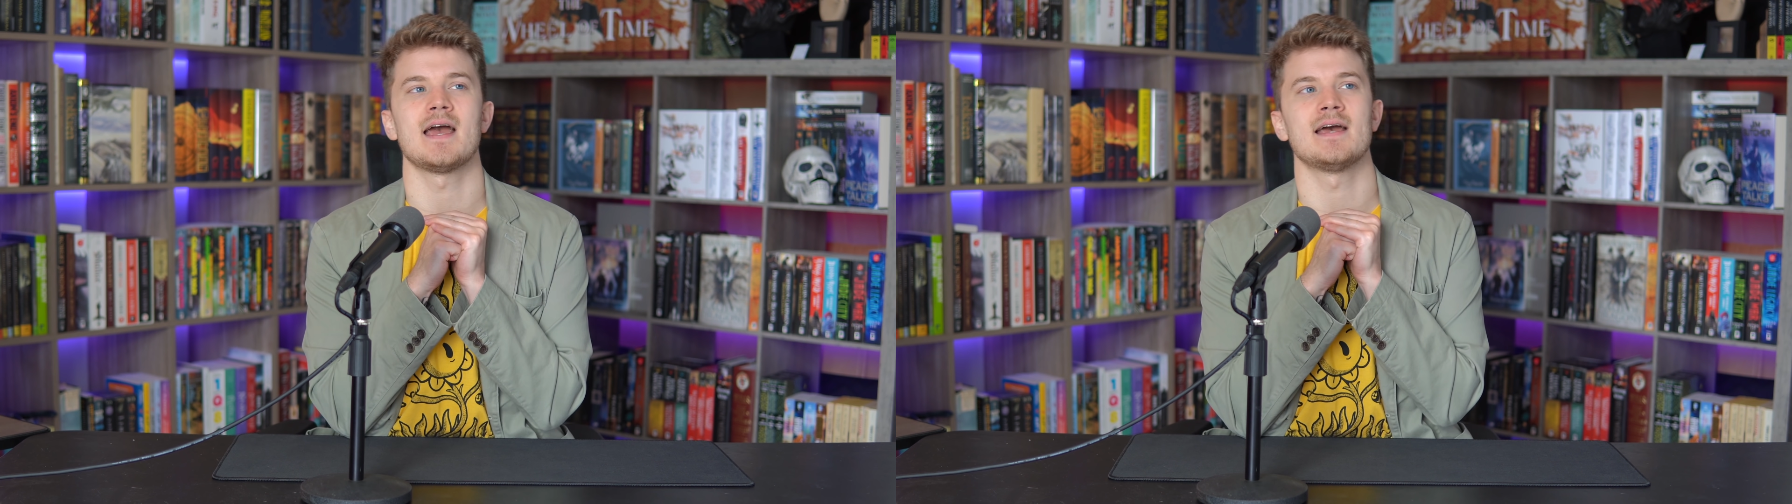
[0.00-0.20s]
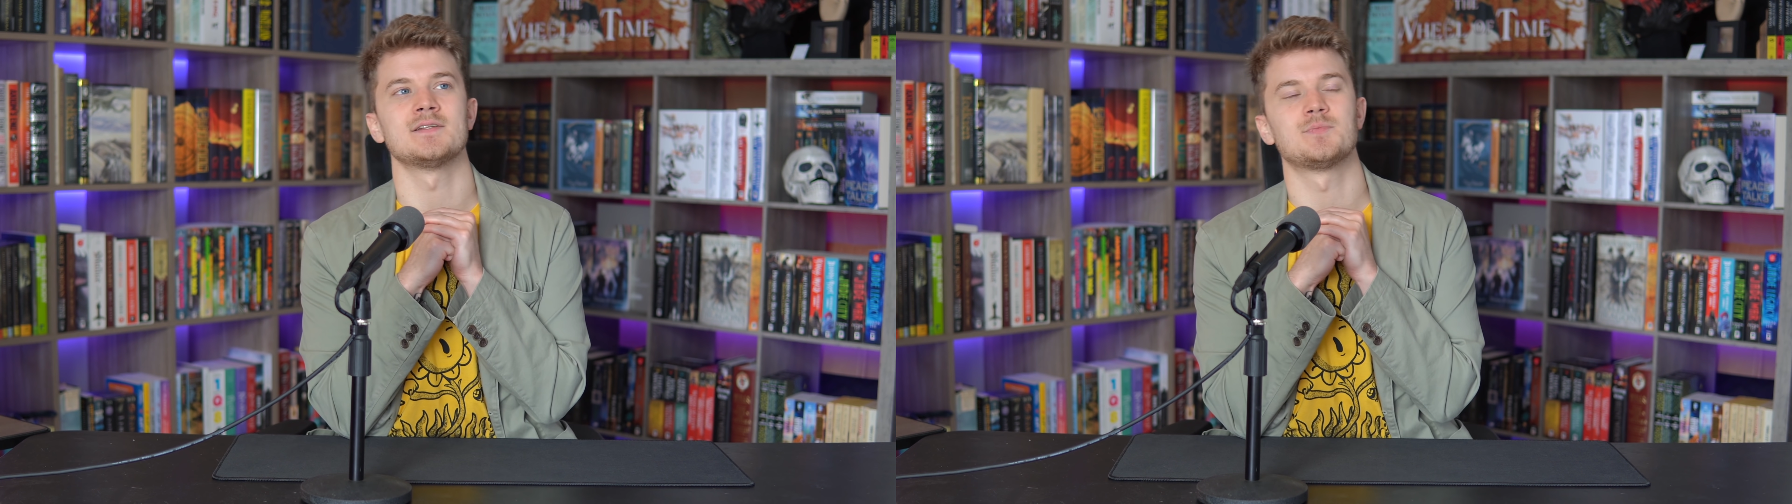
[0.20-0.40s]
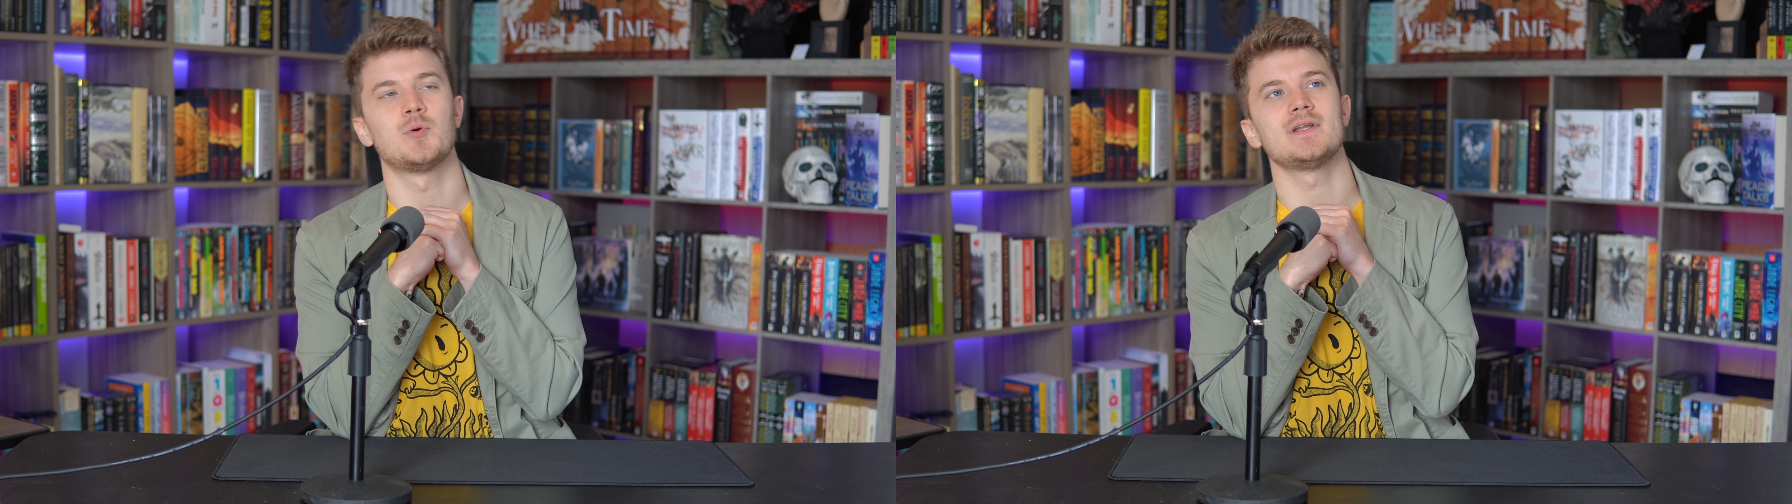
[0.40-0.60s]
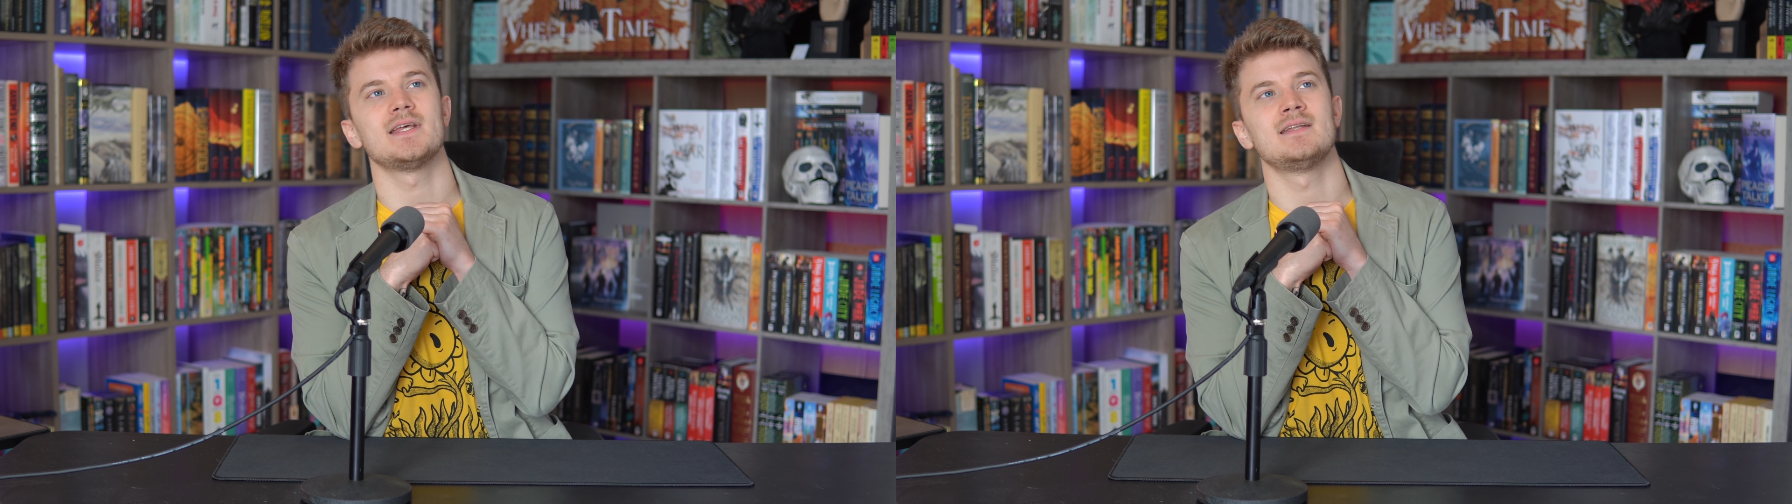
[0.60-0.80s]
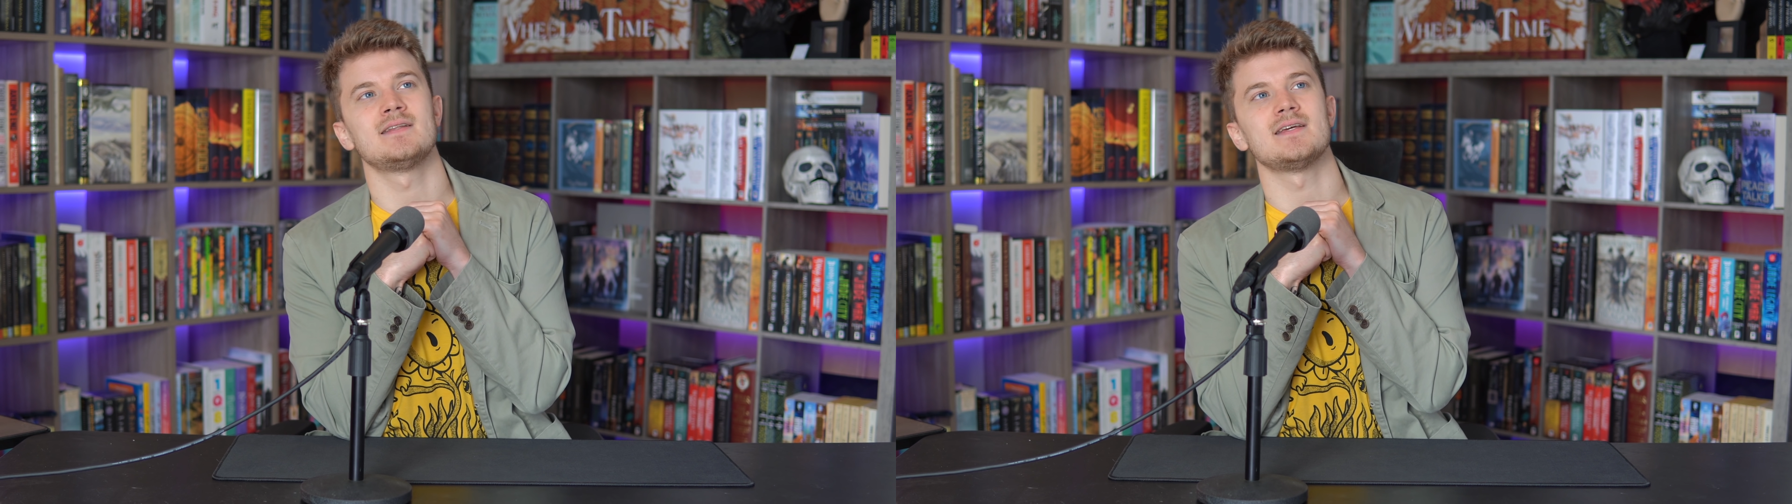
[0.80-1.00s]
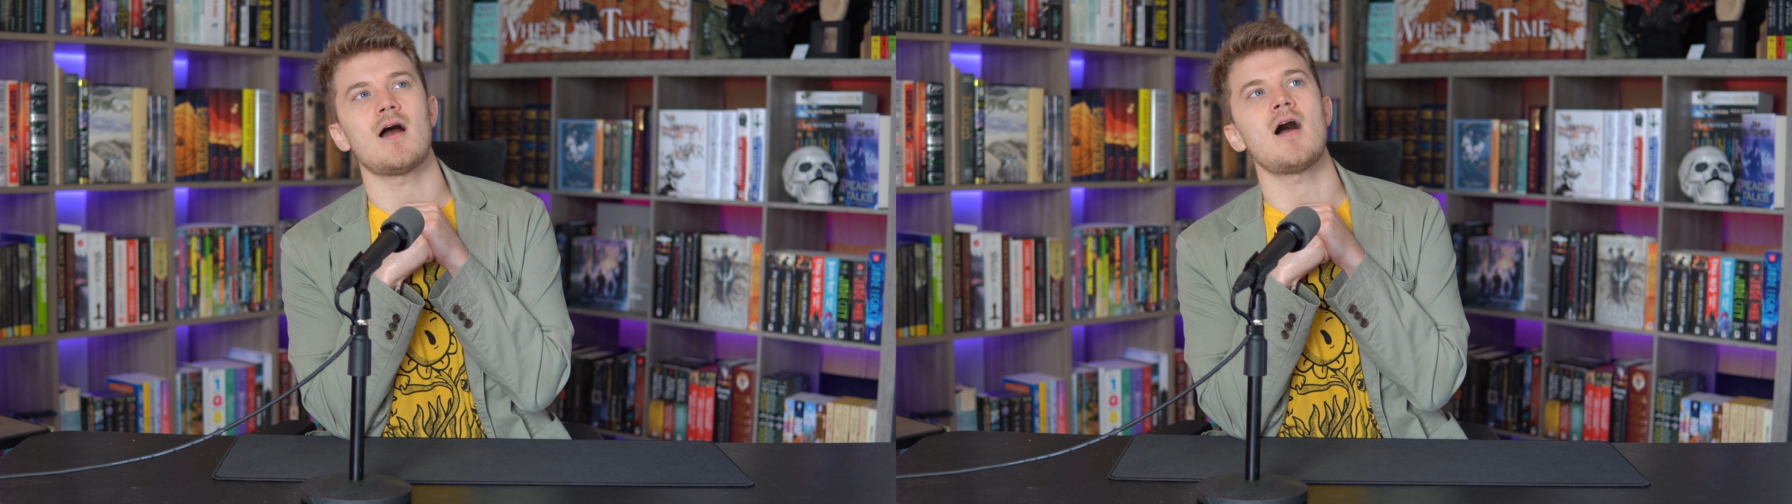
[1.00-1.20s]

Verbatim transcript: and put in the